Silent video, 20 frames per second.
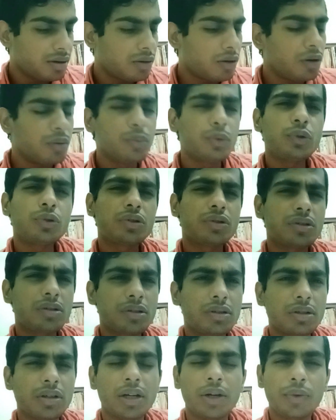almost
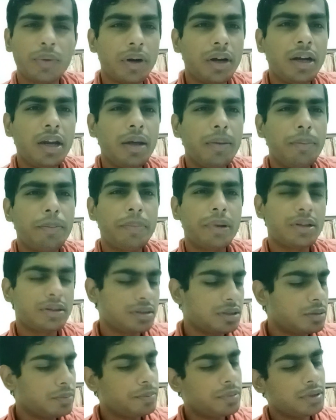20
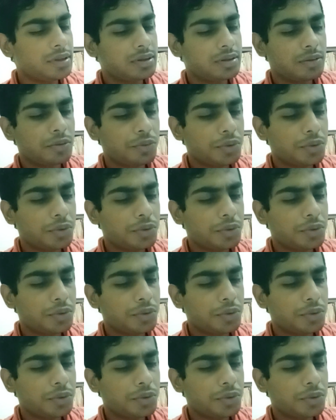principles